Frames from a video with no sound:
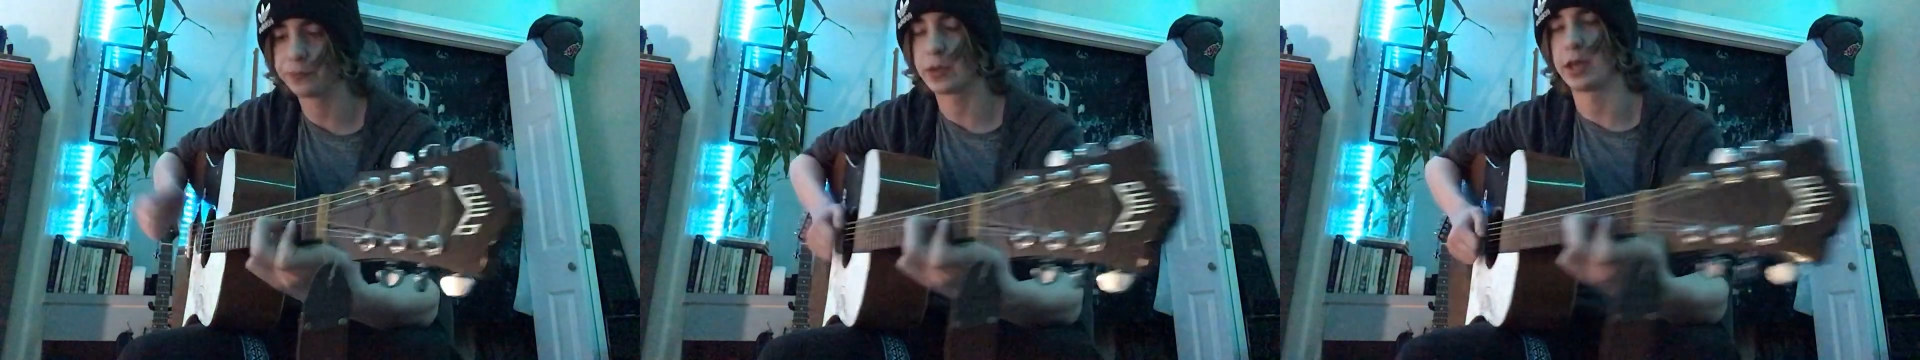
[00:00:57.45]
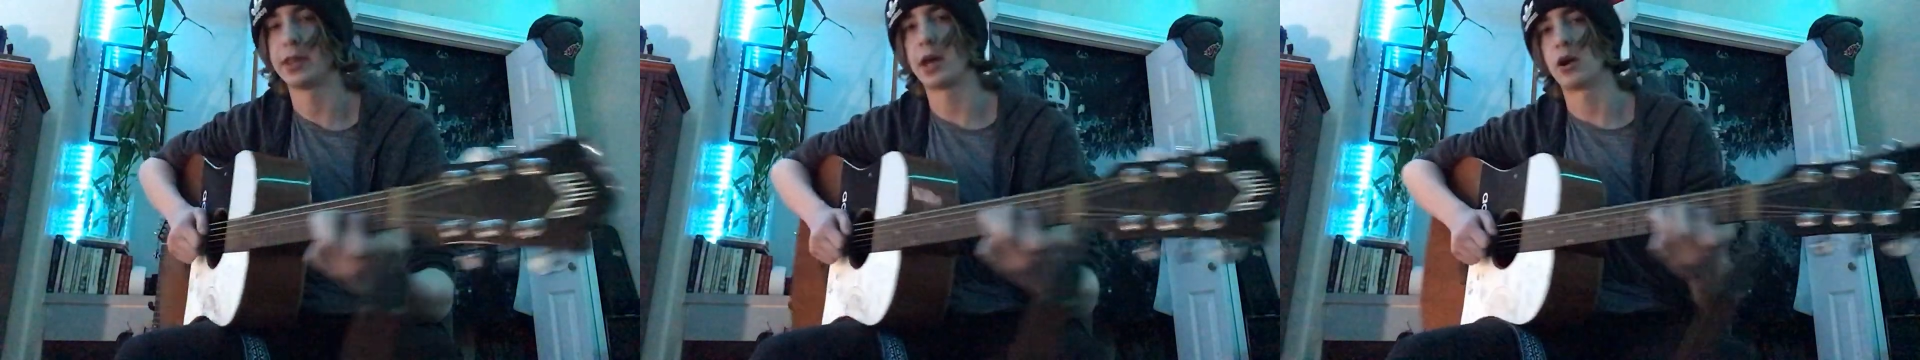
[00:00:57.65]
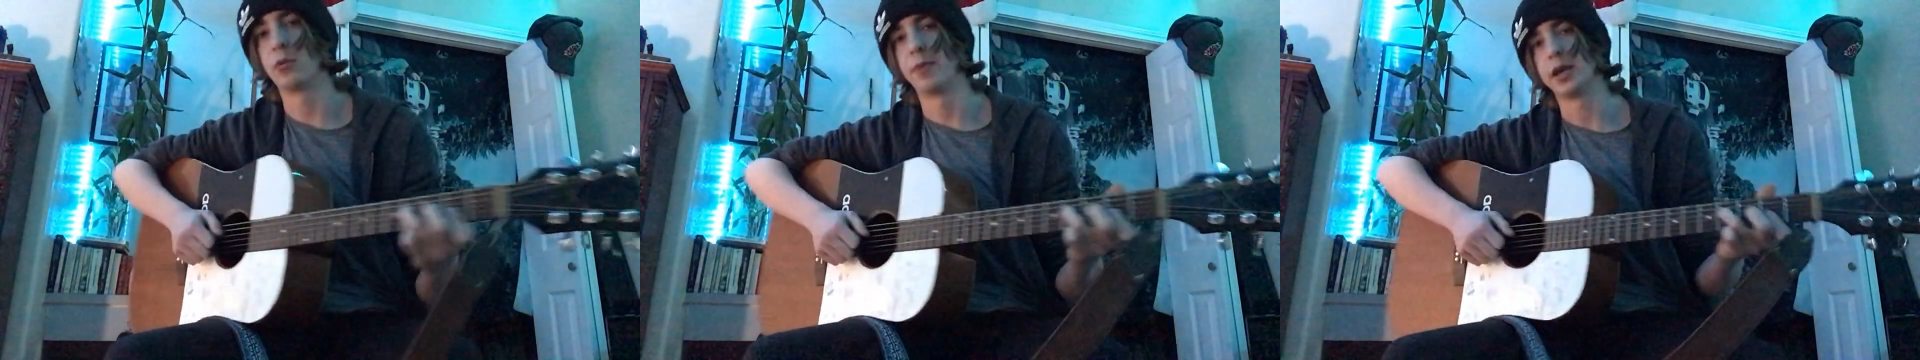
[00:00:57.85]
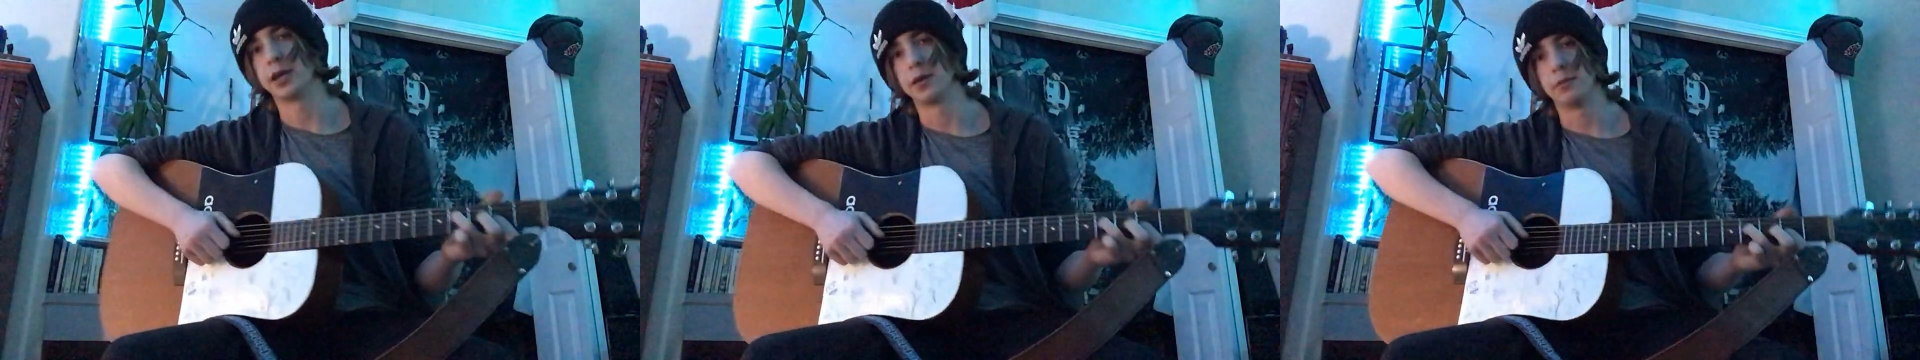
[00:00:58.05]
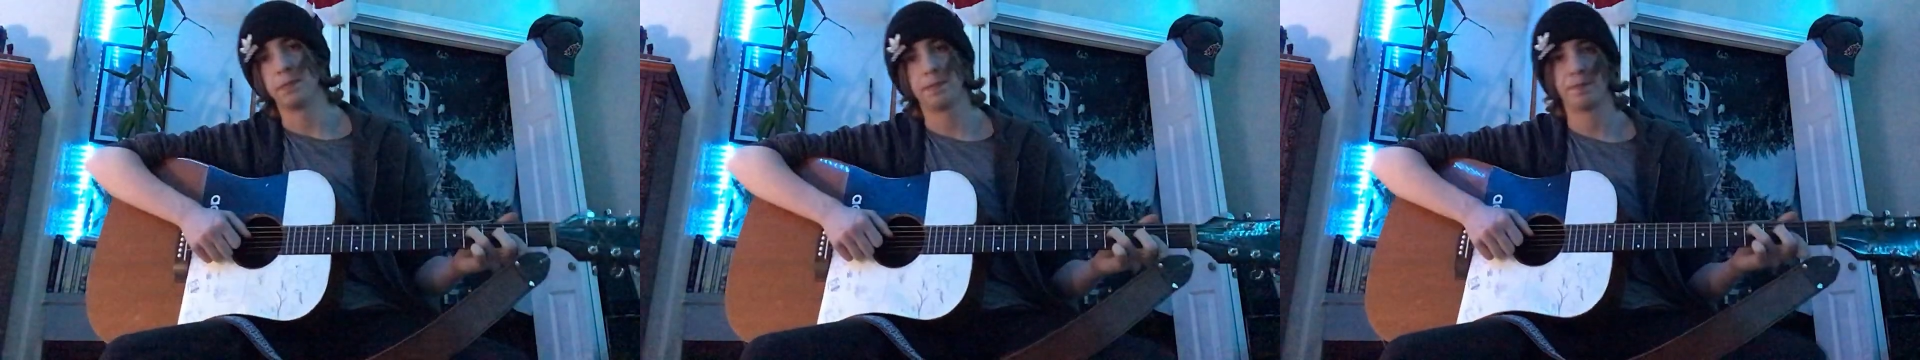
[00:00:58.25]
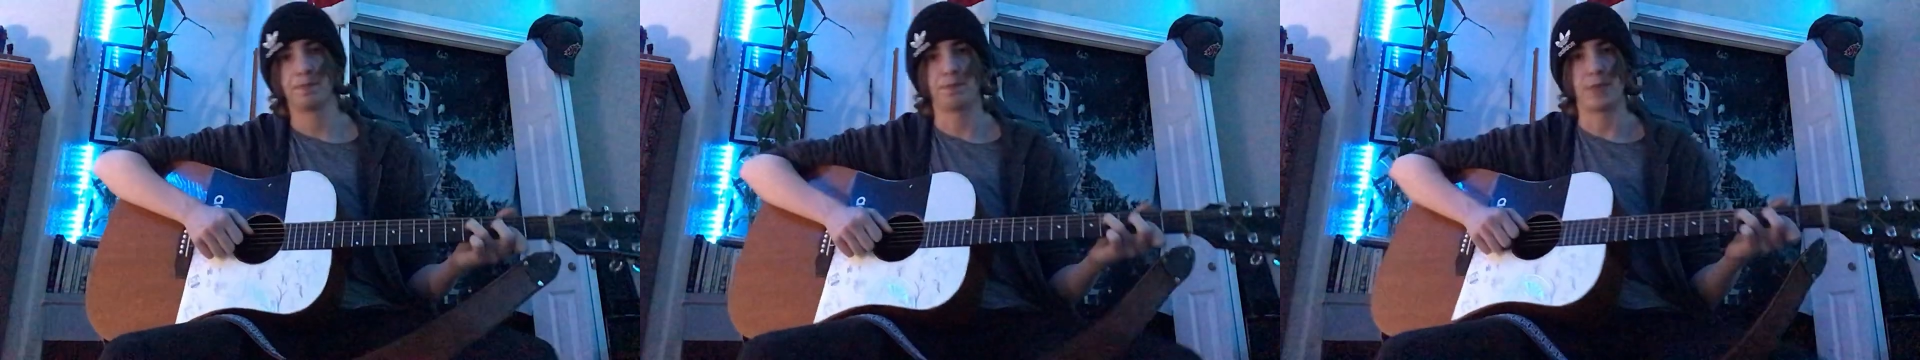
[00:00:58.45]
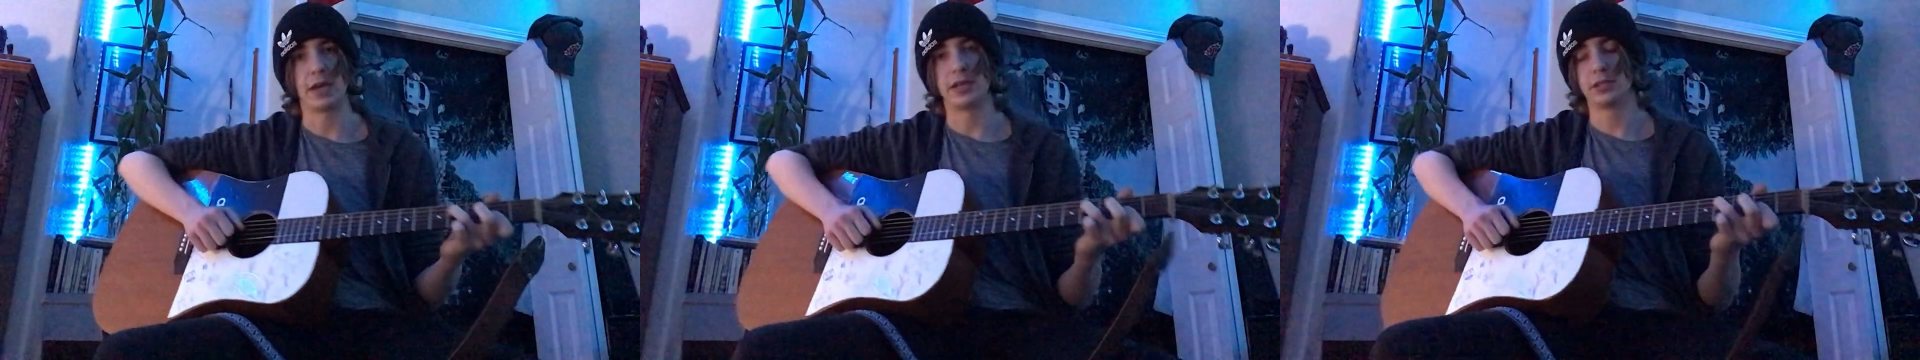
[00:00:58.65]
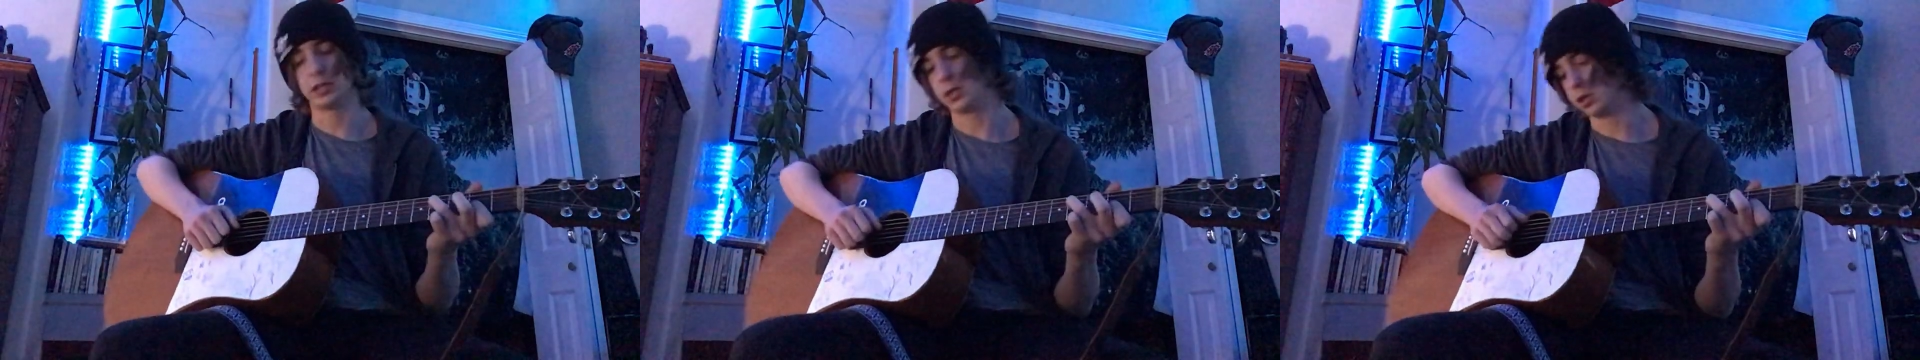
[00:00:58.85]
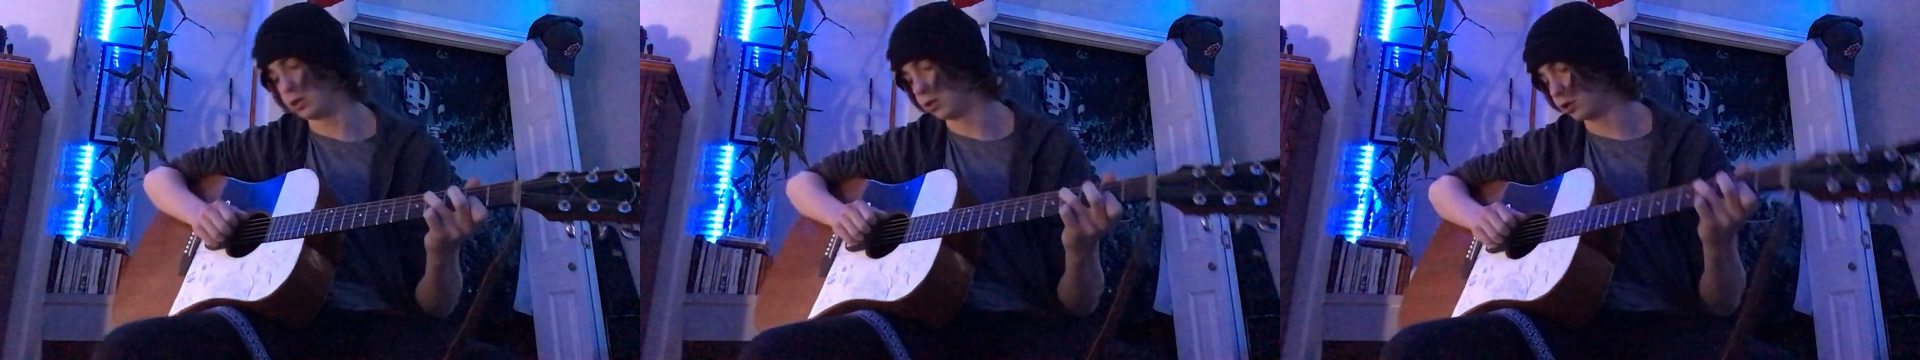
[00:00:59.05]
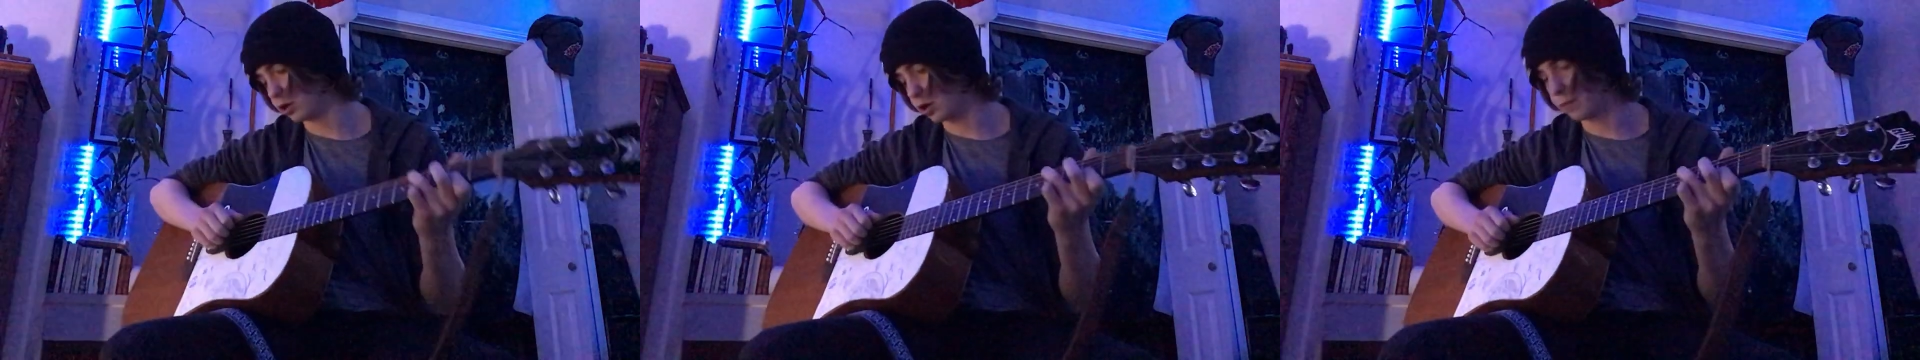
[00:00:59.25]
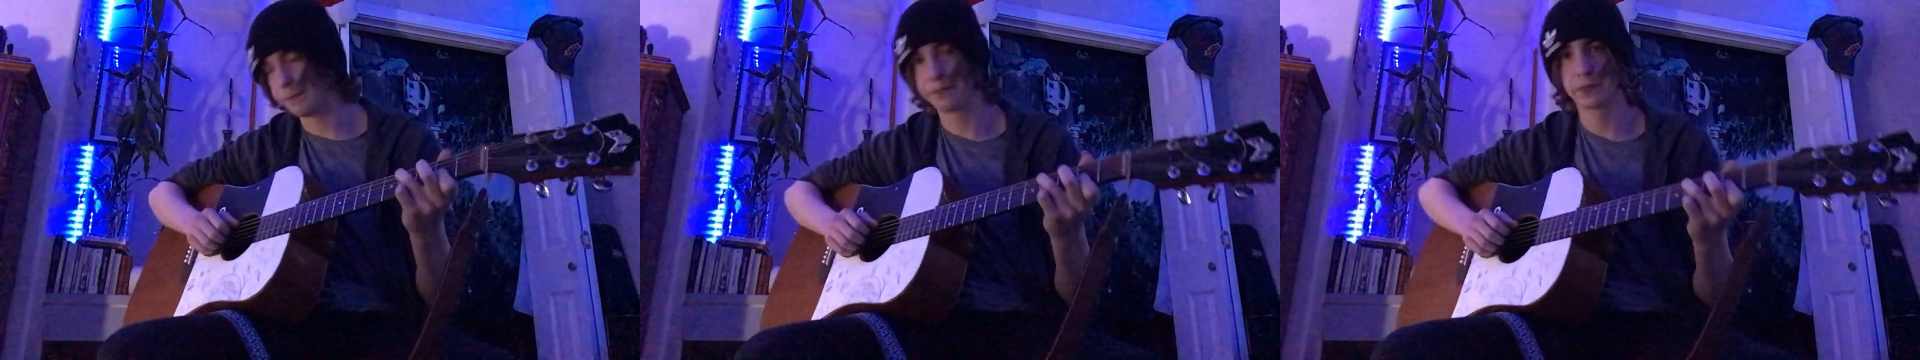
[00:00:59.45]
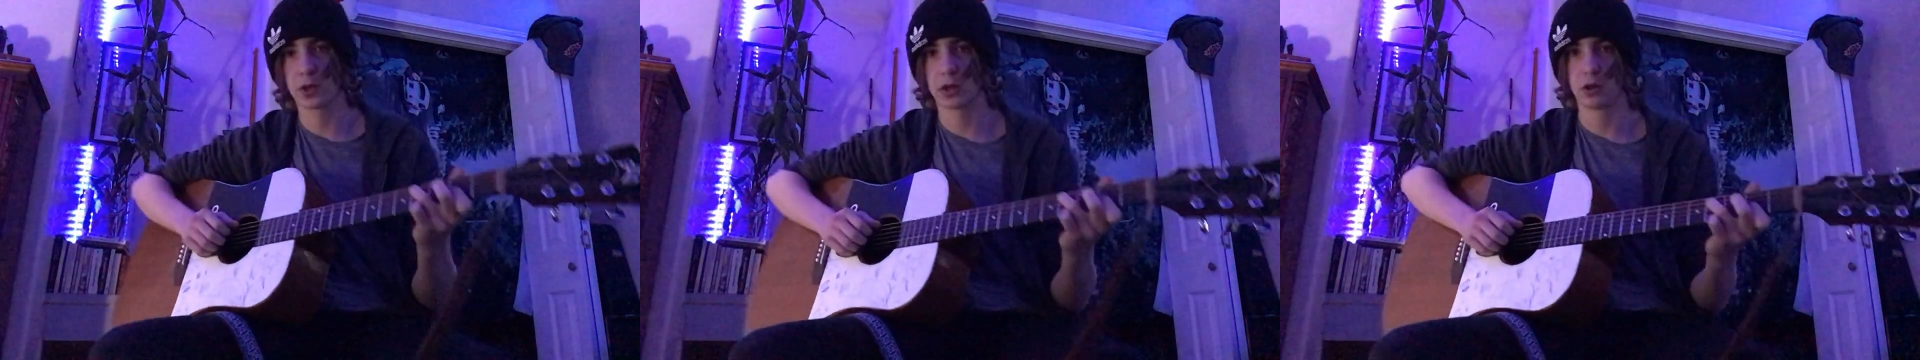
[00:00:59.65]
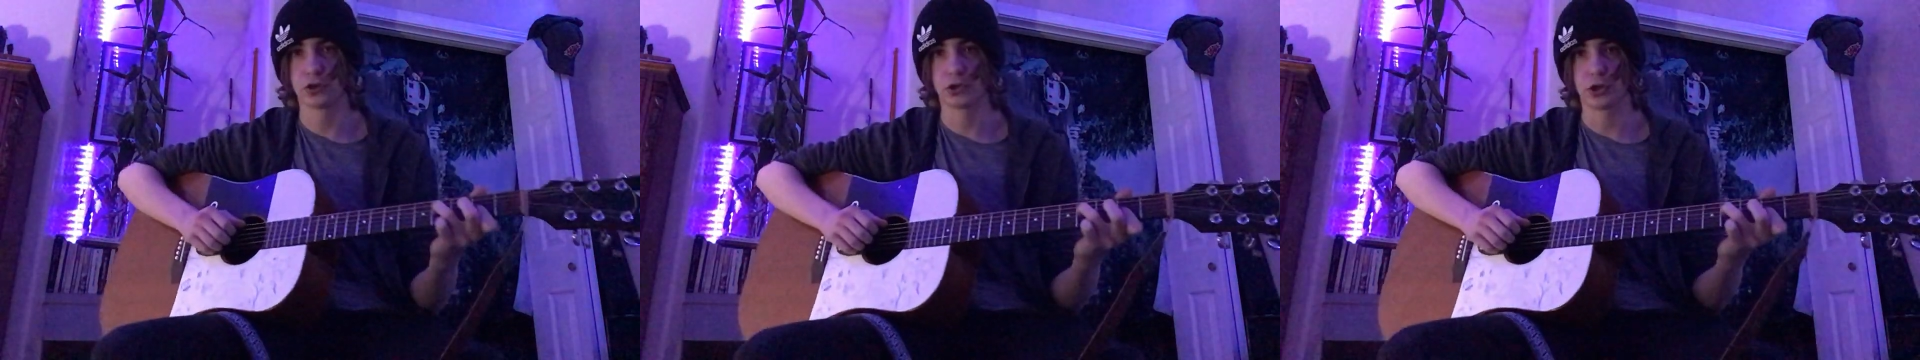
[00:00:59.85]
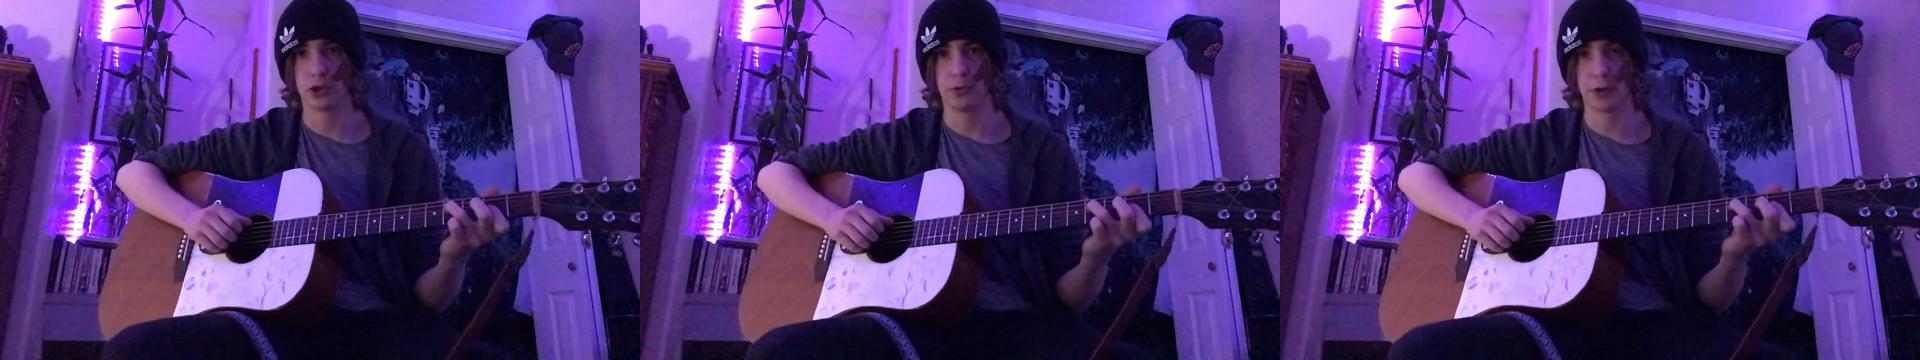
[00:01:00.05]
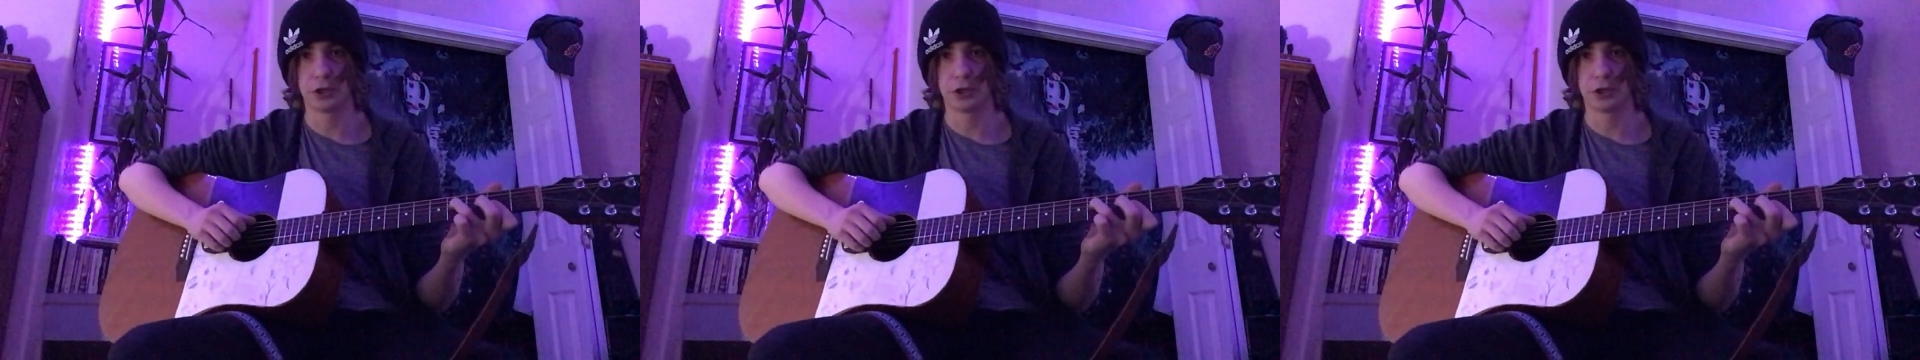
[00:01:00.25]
And that'll make it bassy and, you know, close to the